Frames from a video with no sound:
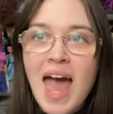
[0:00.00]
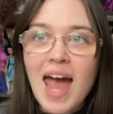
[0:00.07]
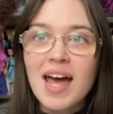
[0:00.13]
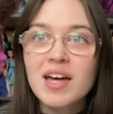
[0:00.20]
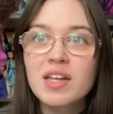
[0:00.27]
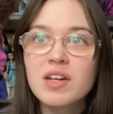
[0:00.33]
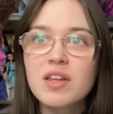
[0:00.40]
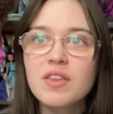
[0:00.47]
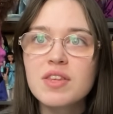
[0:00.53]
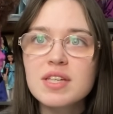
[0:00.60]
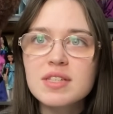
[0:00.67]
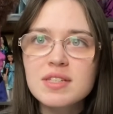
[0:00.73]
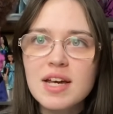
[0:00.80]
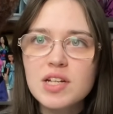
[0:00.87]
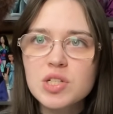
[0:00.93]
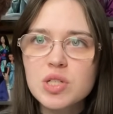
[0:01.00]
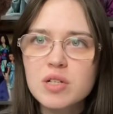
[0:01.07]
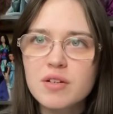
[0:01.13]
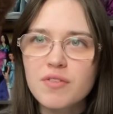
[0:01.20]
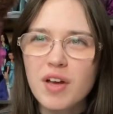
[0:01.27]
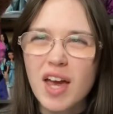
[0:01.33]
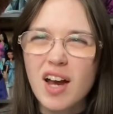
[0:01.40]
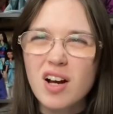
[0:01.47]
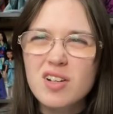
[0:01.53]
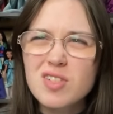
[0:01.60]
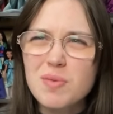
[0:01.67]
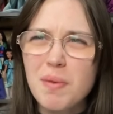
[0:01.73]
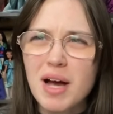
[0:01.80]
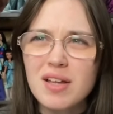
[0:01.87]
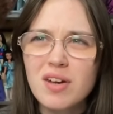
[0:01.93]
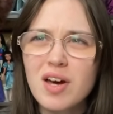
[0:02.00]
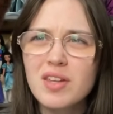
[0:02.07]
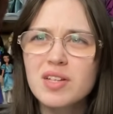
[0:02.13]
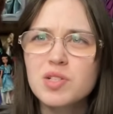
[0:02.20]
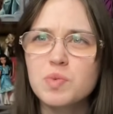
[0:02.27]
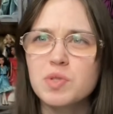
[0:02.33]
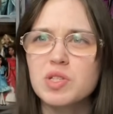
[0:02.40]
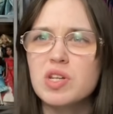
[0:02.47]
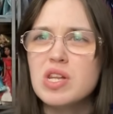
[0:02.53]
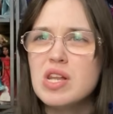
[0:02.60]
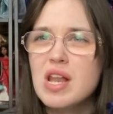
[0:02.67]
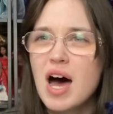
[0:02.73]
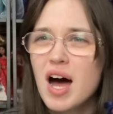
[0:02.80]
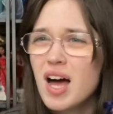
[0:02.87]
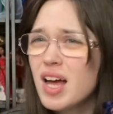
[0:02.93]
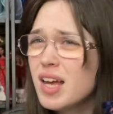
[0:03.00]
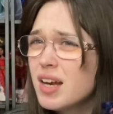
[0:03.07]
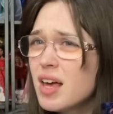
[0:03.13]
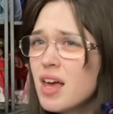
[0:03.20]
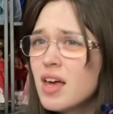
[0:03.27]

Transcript: and this texture of hair to my knowledge was not